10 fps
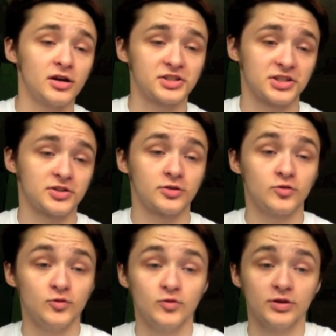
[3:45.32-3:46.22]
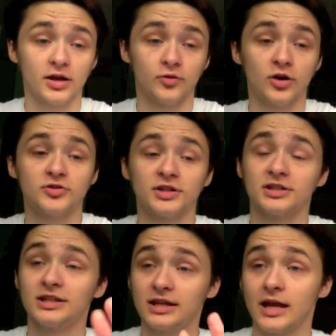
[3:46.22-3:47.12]
artist called who goes
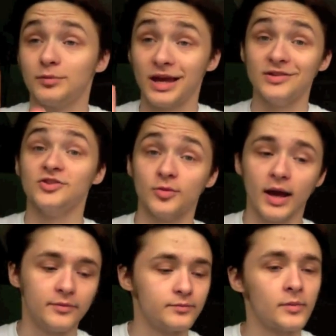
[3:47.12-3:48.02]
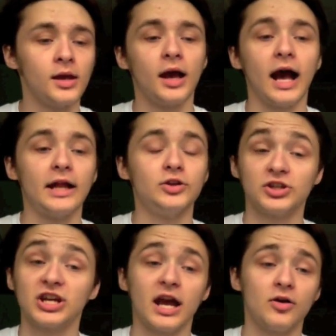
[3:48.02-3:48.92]
under the name Genzo Man. And you
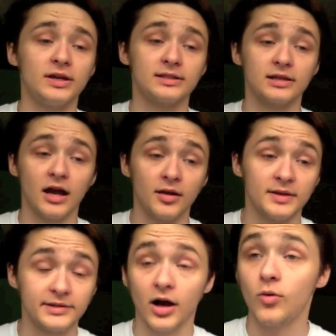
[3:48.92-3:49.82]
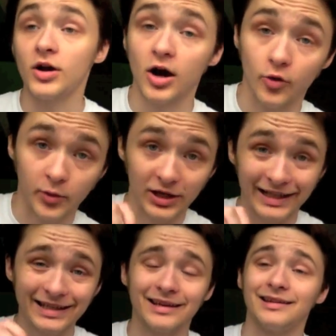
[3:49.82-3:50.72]
can check out his artwork. I will put a
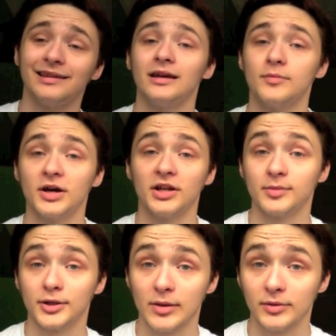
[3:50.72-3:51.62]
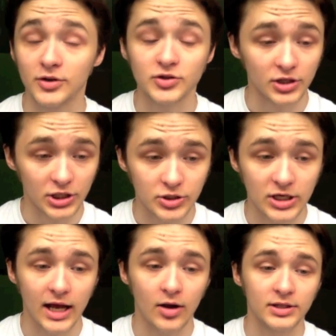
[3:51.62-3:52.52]
link in the underbar down below, so you can go
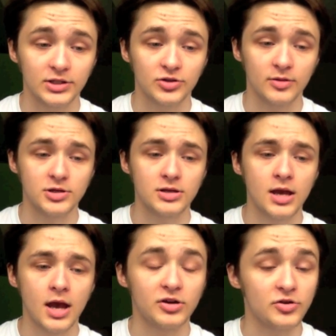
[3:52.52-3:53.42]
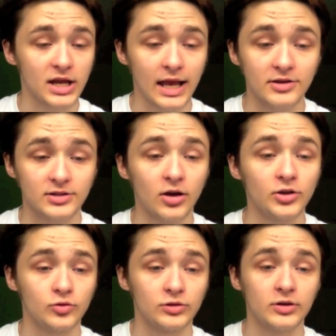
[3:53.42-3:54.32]
check out in the description. Go check out his art.
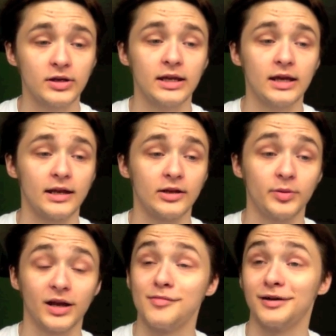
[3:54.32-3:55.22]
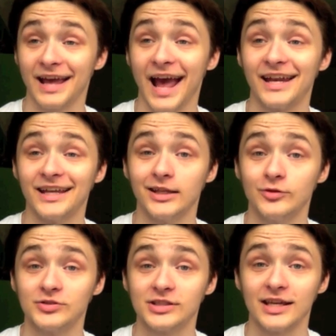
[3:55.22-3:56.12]
You will look at it and it will become uncanny.
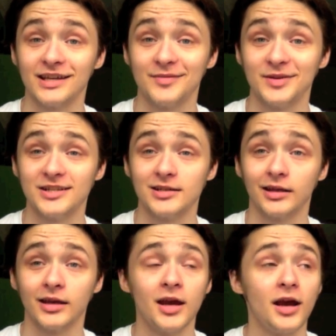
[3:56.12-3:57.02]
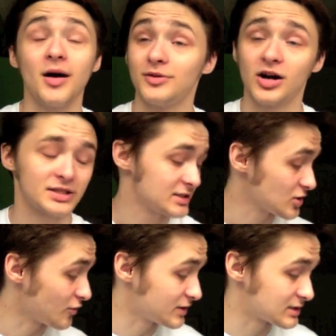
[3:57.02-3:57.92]
You'll see it immediately. I'm an artist,
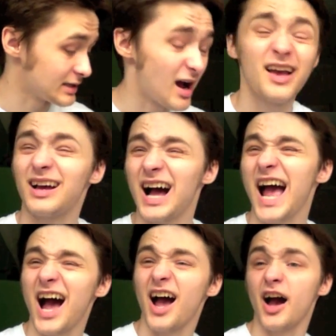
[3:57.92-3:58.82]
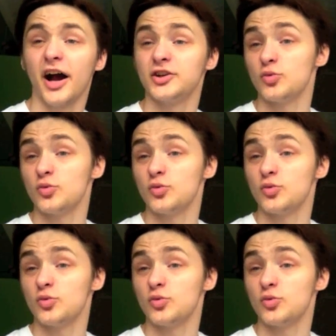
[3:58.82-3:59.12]
obviously. I